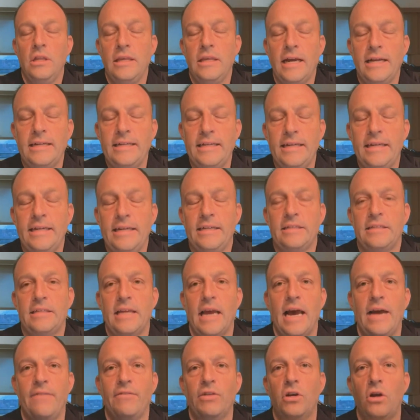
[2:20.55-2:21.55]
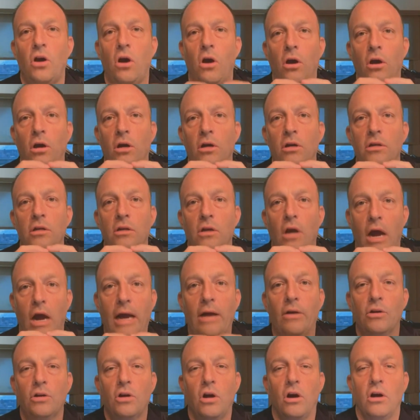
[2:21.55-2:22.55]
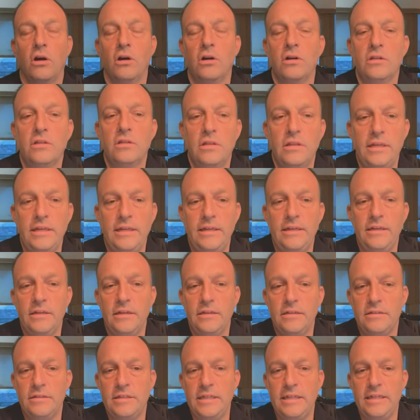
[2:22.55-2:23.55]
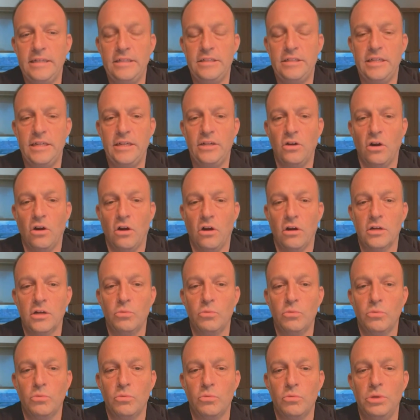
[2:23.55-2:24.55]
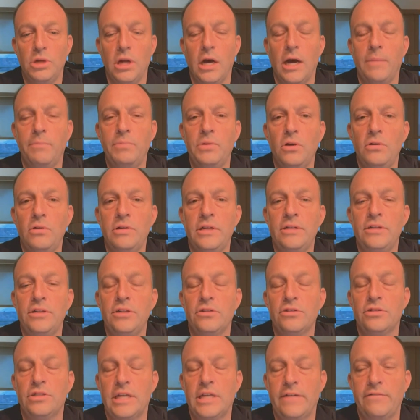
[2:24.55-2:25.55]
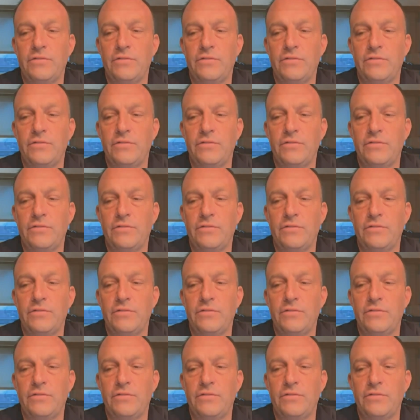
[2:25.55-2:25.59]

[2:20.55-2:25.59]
The idea is to have a card, our card, the CDC card, which you would upload into your